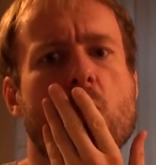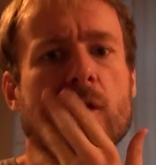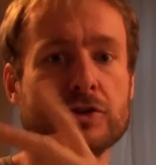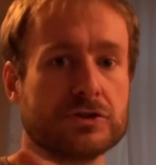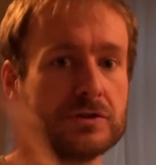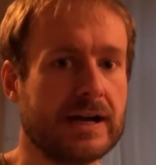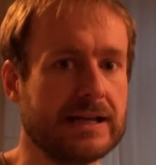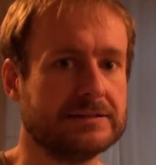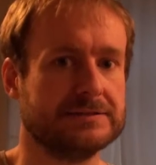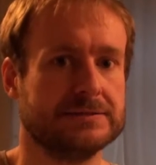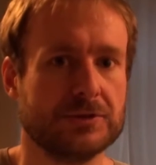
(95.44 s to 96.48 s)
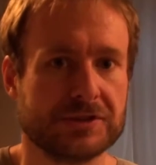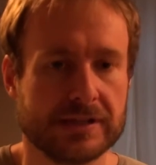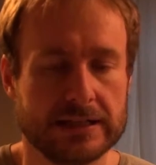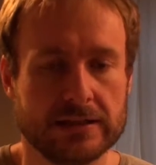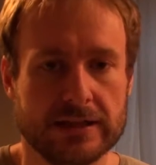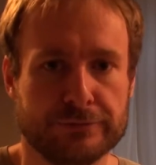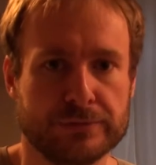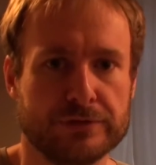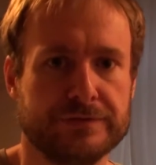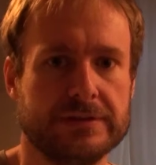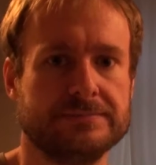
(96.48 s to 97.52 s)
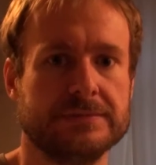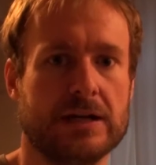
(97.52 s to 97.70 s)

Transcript: Shutter Island, watched that, got that from Love Film.